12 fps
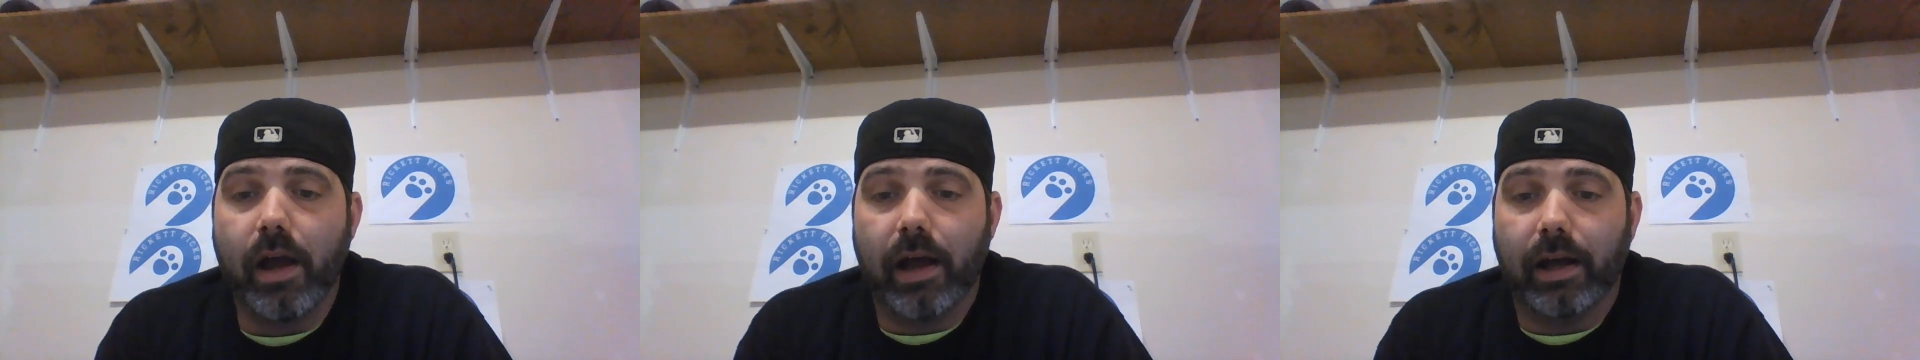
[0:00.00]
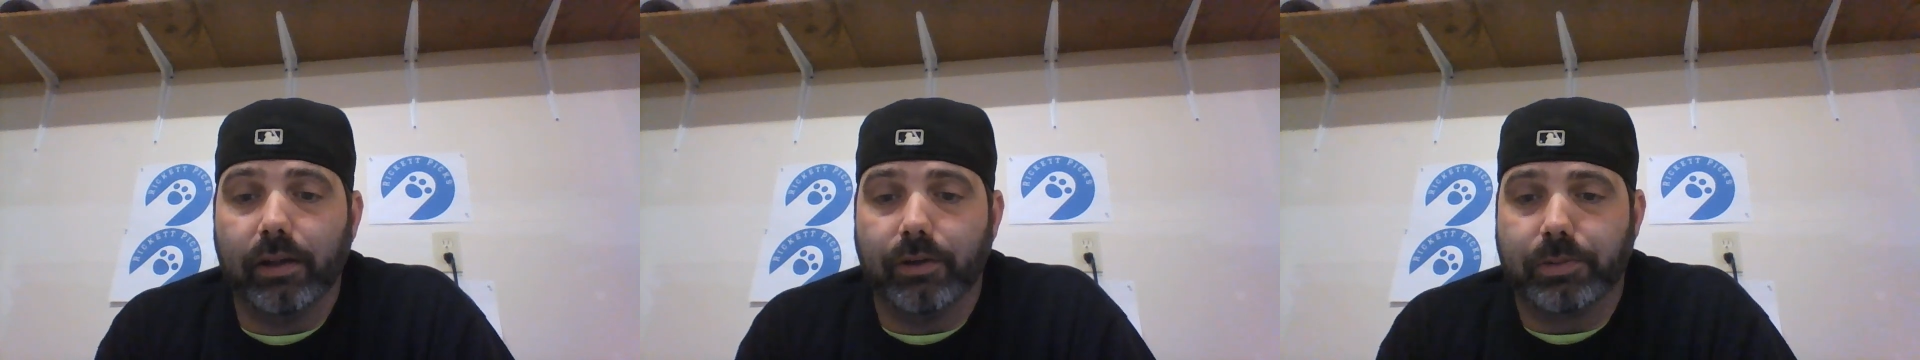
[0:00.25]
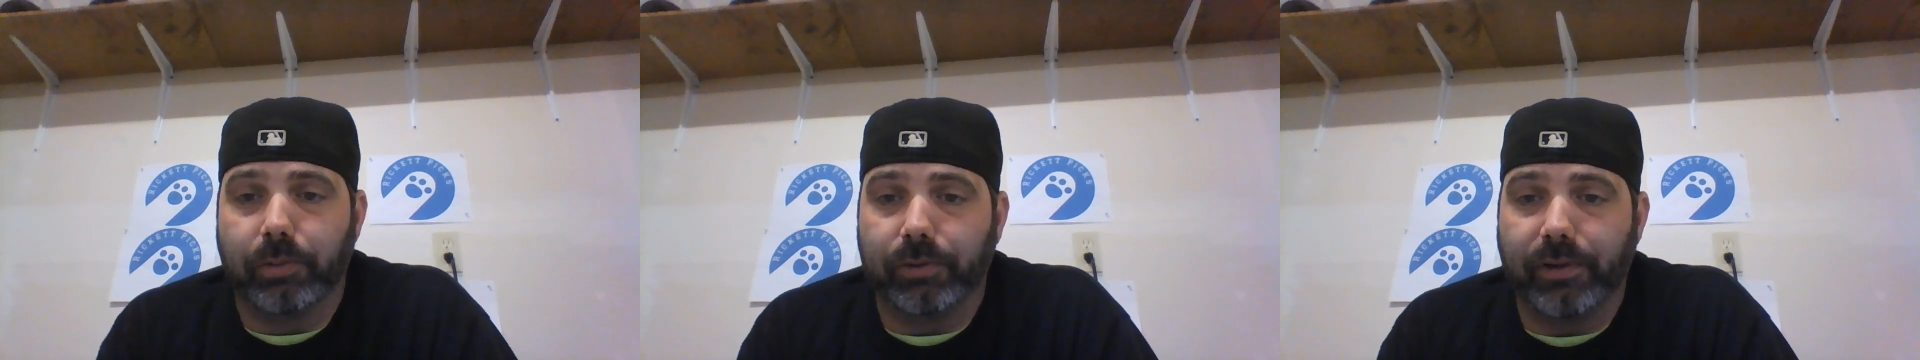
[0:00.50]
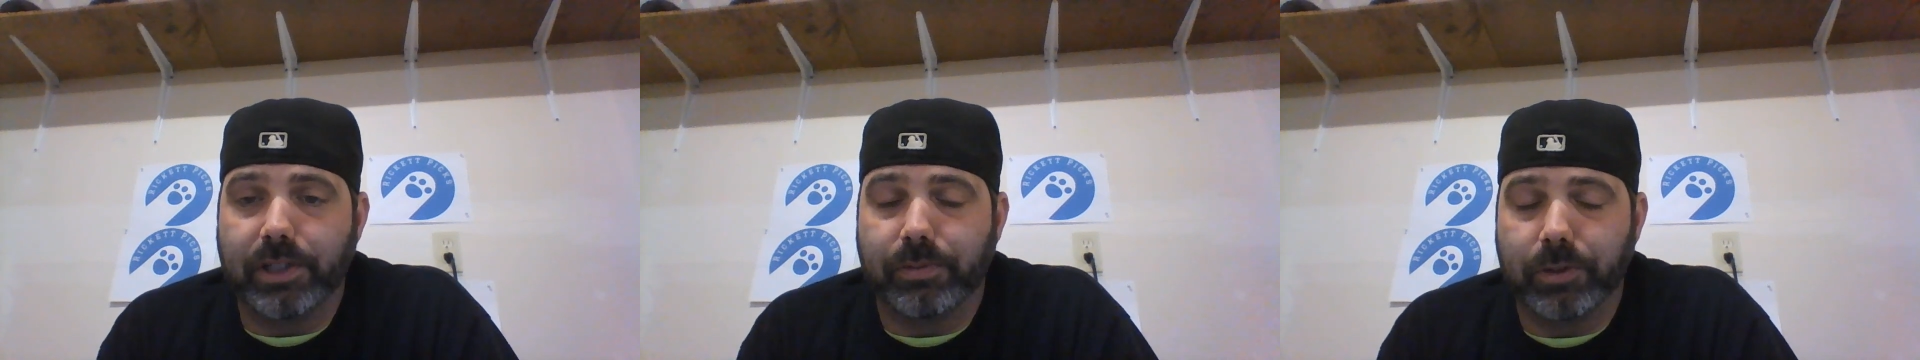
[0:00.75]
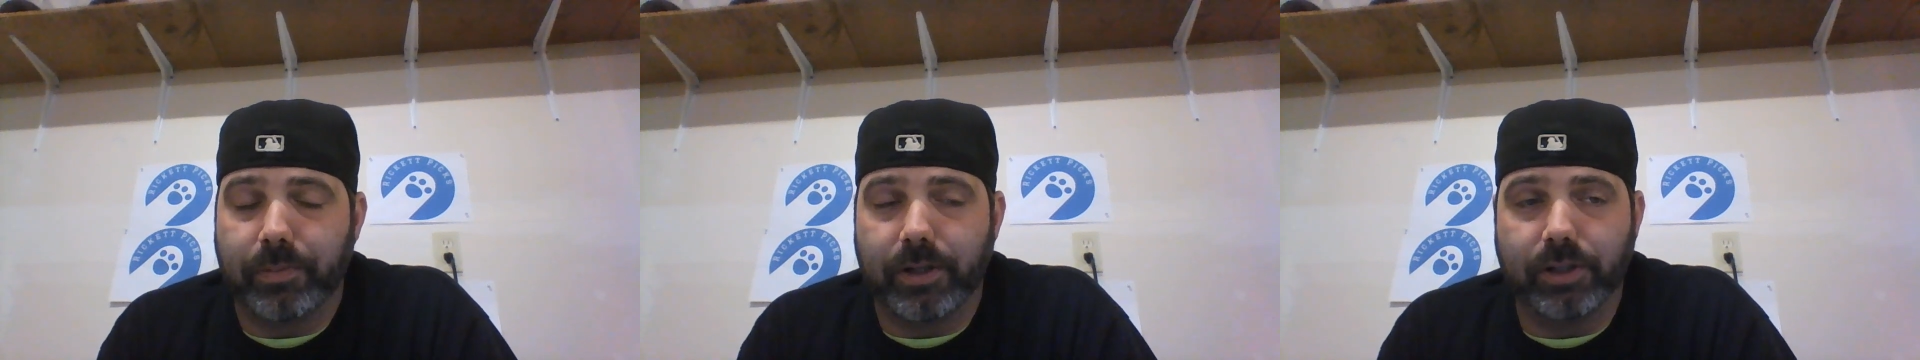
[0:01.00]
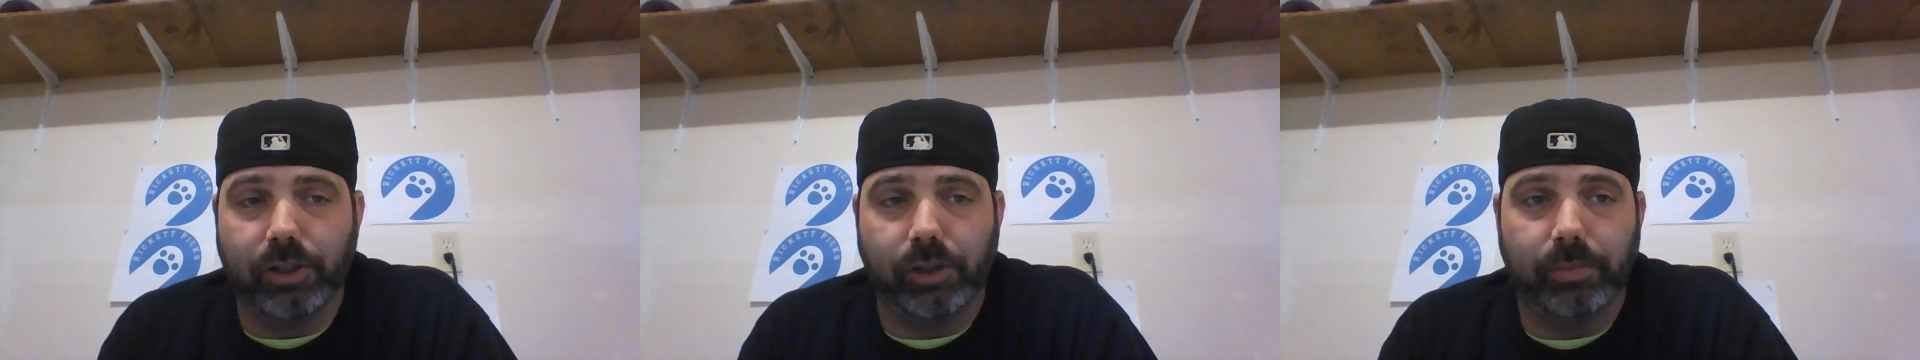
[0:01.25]
Hello, sports fans, sports better,
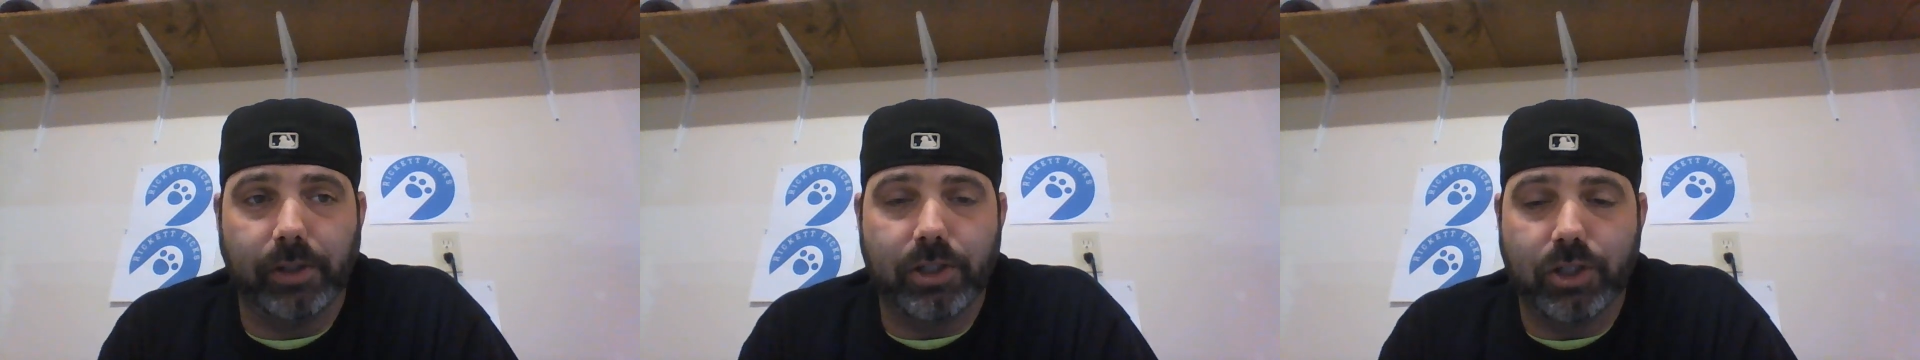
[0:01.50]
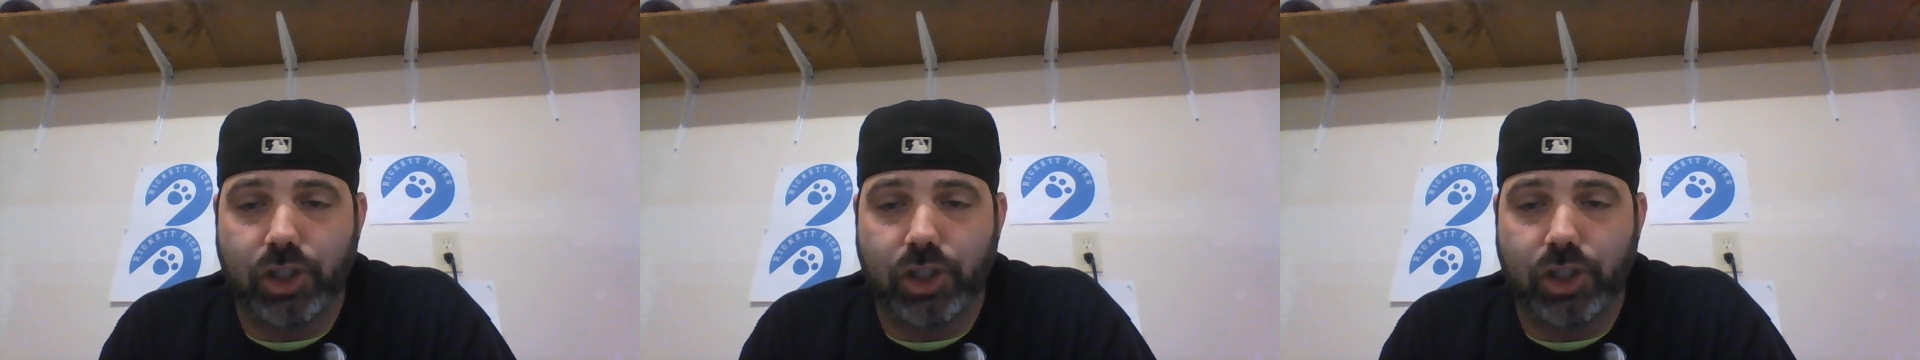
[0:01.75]
and YouTube nation.